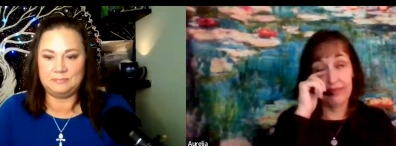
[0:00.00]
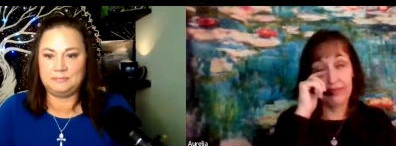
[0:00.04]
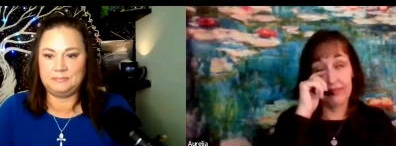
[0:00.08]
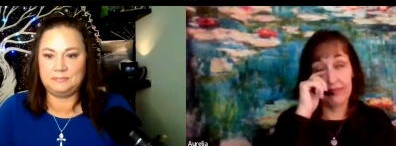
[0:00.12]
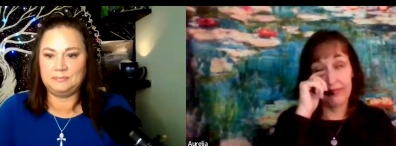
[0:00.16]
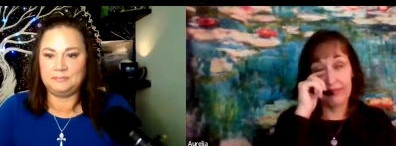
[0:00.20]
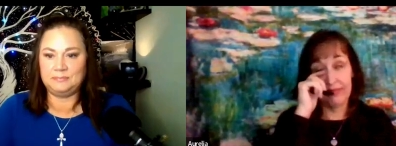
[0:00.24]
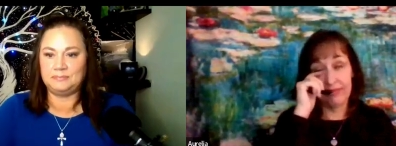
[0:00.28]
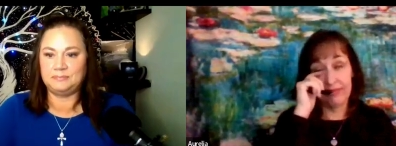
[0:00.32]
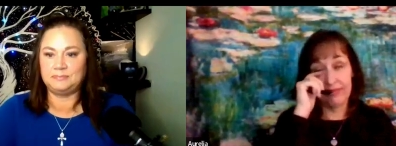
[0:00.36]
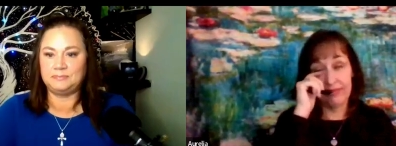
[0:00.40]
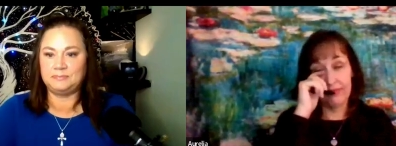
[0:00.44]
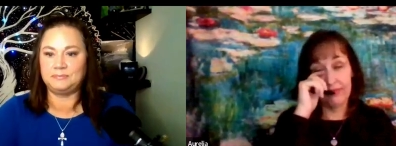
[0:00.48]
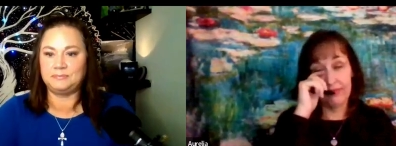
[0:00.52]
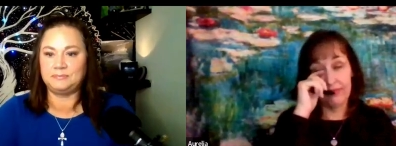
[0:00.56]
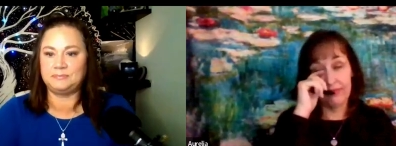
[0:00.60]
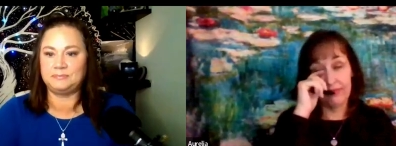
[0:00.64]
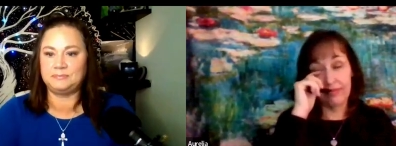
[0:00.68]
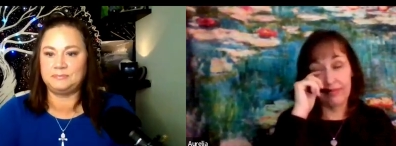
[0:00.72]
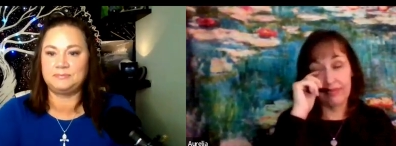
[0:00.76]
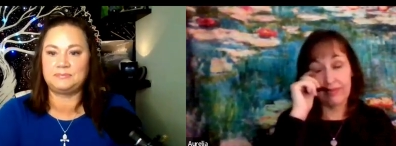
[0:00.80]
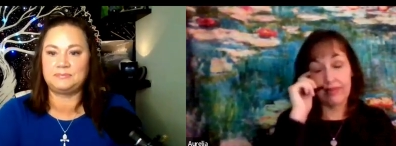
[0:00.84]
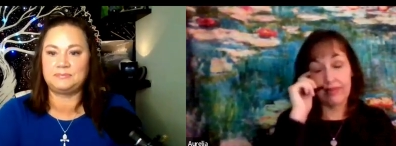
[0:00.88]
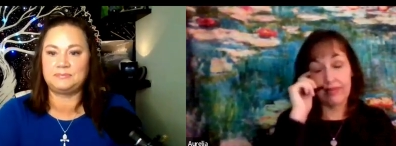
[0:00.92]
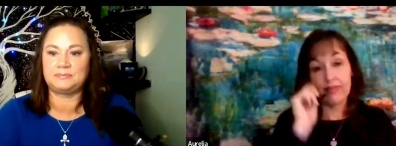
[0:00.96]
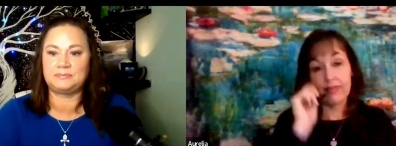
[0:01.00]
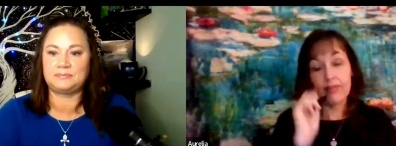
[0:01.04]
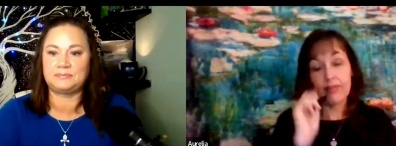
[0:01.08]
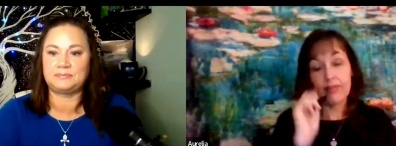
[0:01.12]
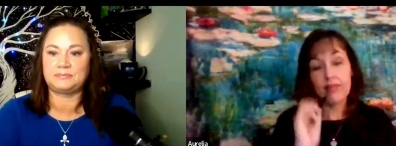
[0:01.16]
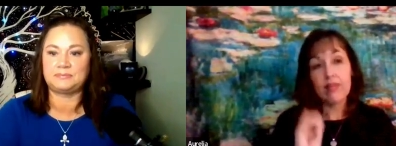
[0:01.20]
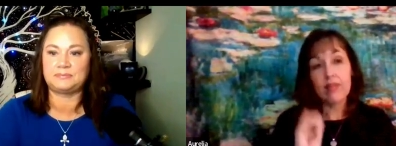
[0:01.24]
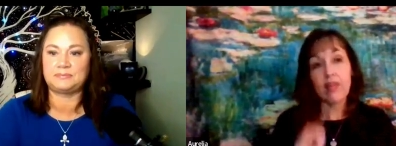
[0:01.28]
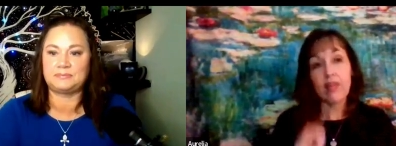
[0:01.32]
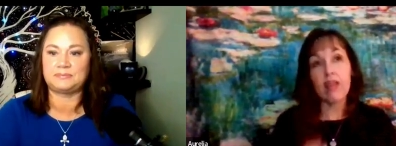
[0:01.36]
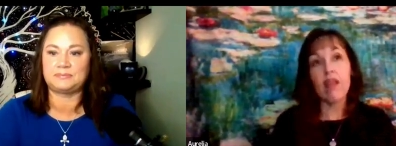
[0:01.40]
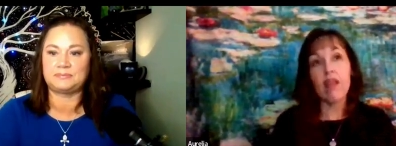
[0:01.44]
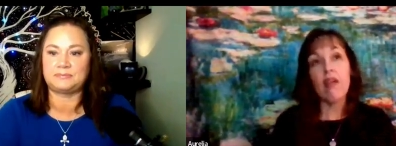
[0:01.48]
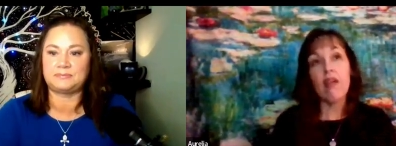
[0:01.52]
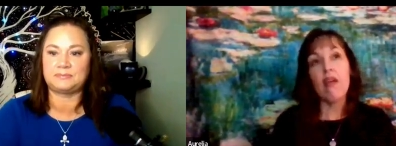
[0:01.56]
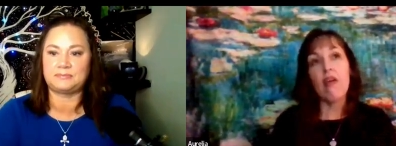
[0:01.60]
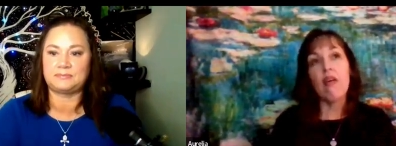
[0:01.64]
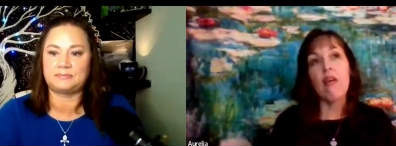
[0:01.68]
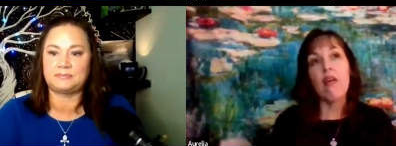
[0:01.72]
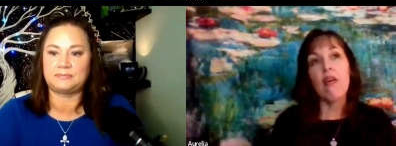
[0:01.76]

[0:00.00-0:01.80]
(no one is talking)